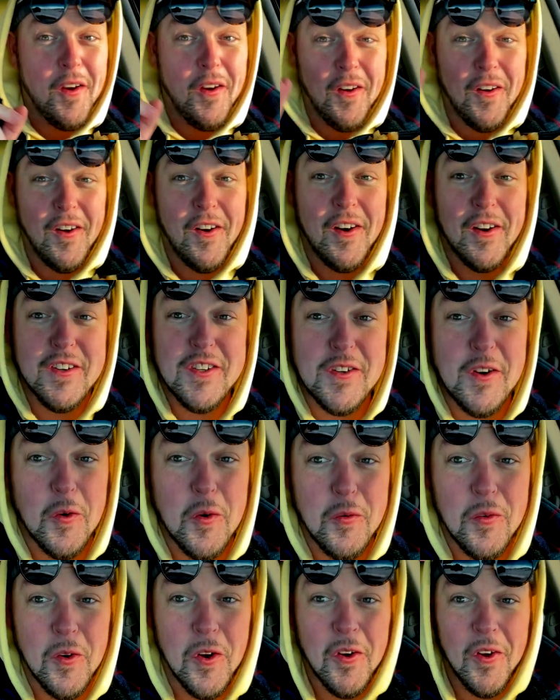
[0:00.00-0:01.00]
on a
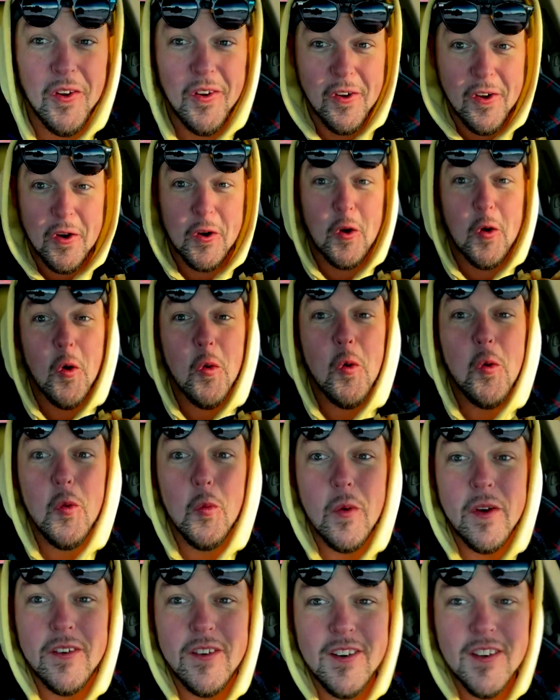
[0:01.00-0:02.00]
snowfall on a cold
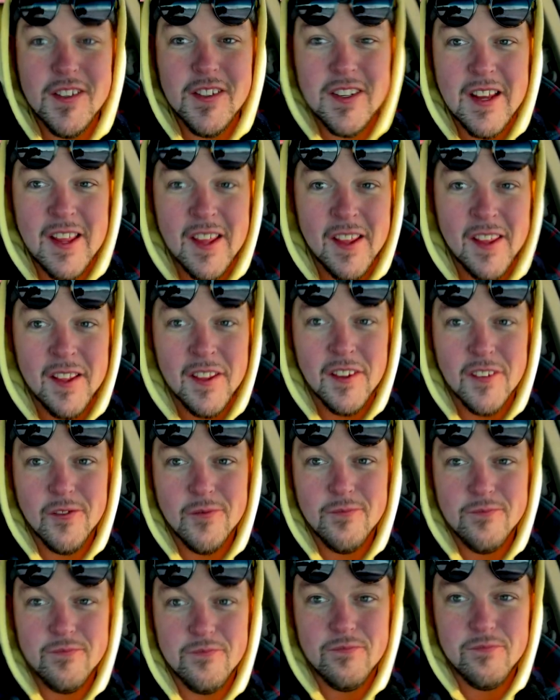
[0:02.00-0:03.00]
winter's day.
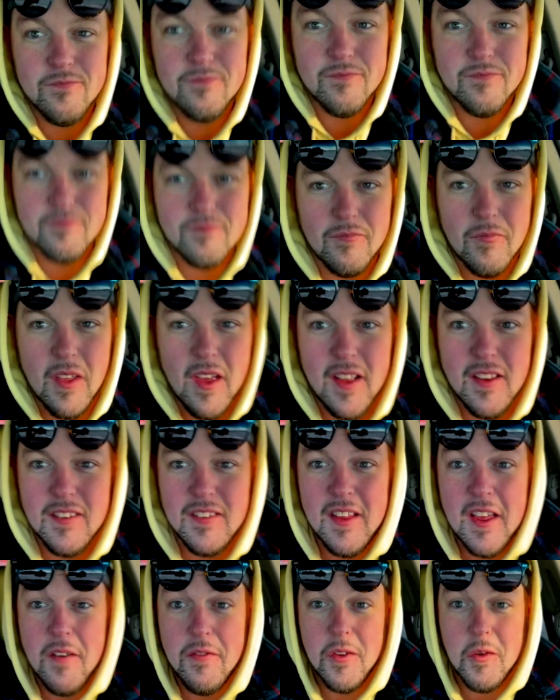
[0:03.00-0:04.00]
That's
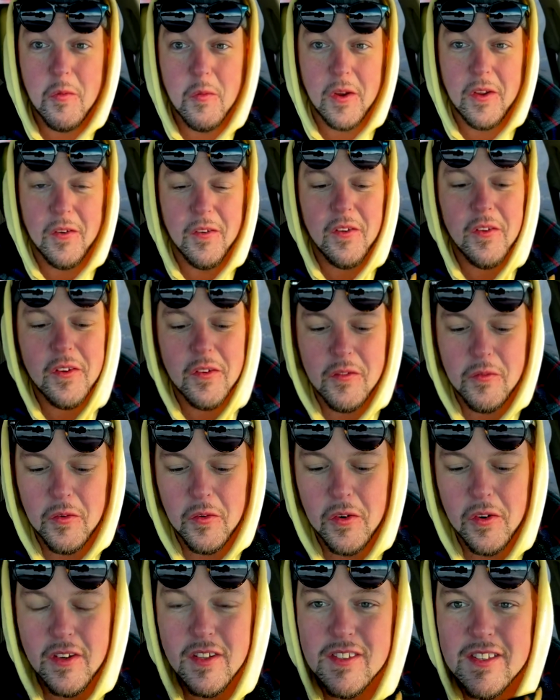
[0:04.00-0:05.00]
definitely what you're looking
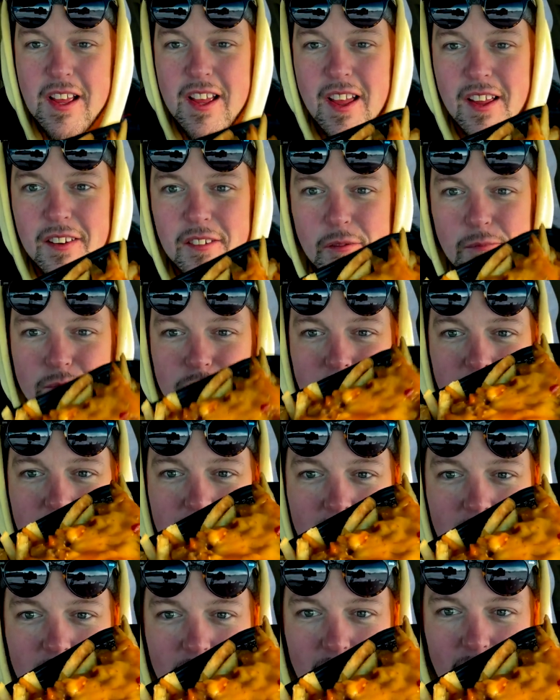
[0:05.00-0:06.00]
for is that
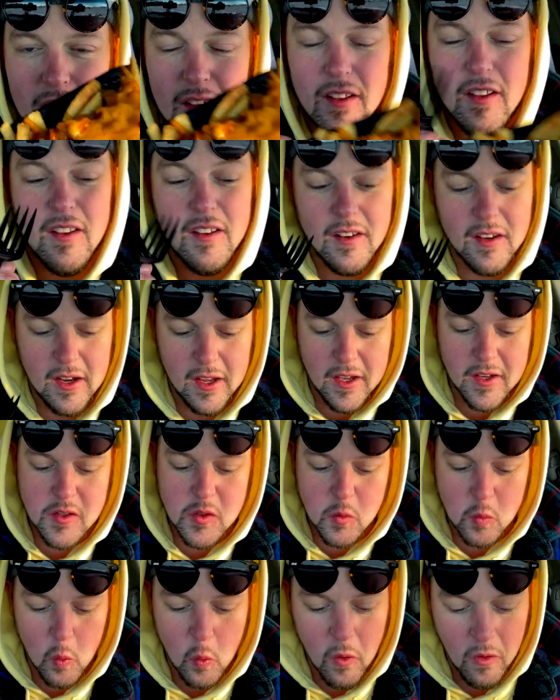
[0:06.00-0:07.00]
nice,
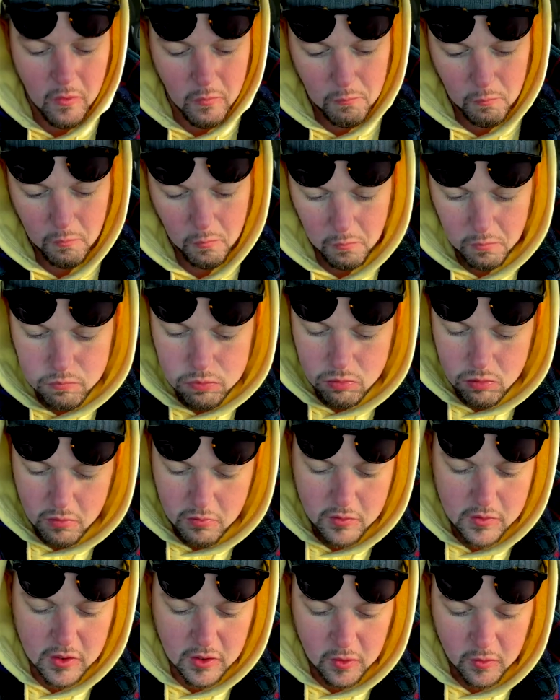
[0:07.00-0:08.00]

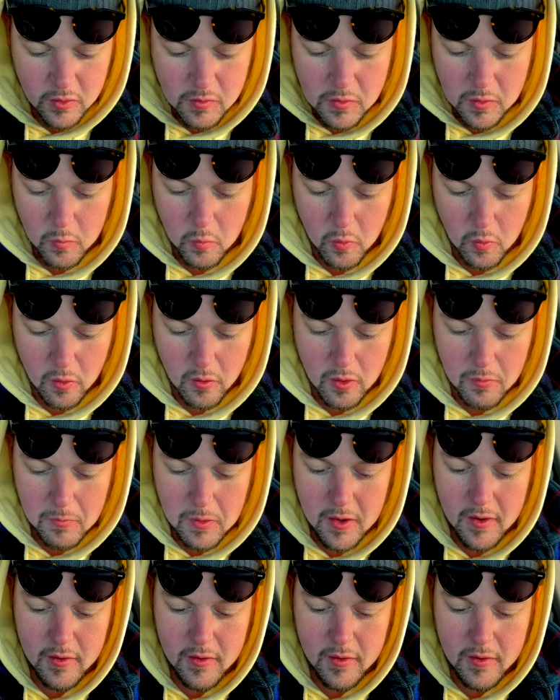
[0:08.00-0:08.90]
excuse me, warm